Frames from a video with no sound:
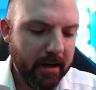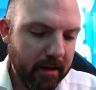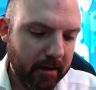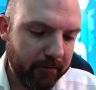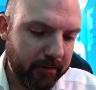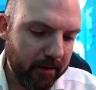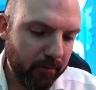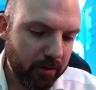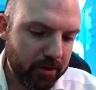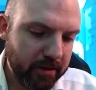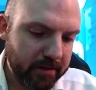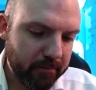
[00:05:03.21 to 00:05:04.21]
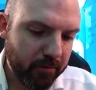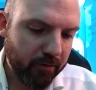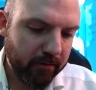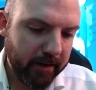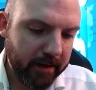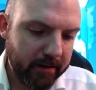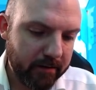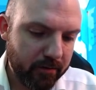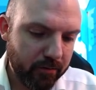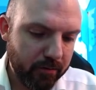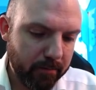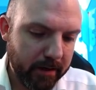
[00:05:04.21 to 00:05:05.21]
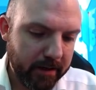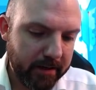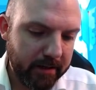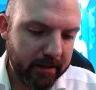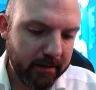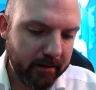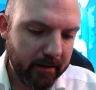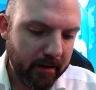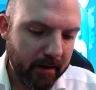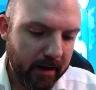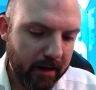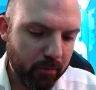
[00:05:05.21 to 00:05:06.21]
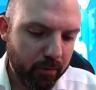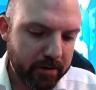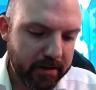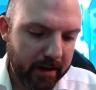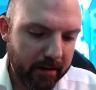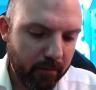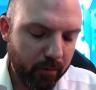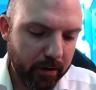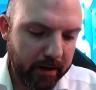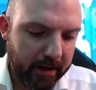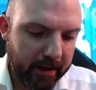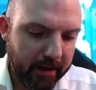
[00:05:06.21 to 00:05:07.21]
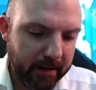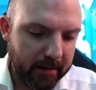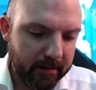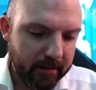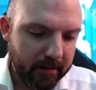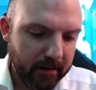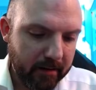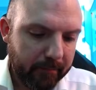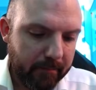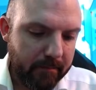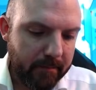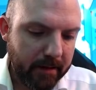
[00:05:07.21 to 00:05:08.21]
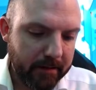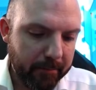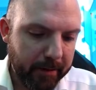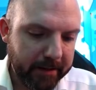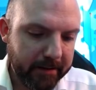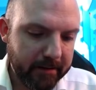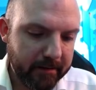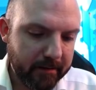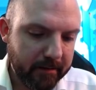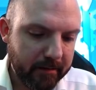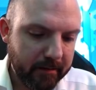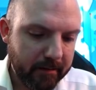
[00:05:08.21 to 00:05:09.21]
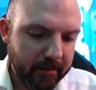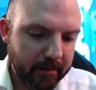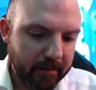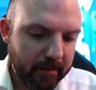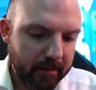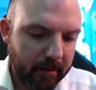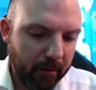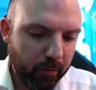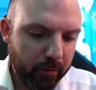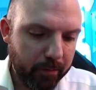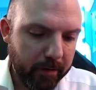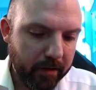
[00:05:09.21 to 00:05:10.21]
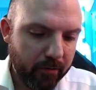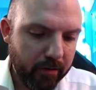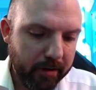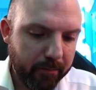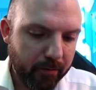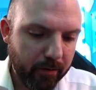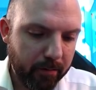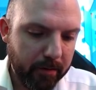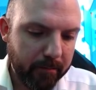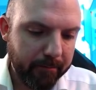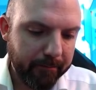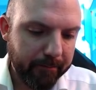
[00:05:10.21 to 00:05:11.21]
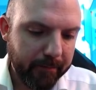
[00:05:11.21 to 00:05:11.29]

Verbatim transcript: If they would just provide the toolbar here, it was, would hide the buttons. That would be a real problem.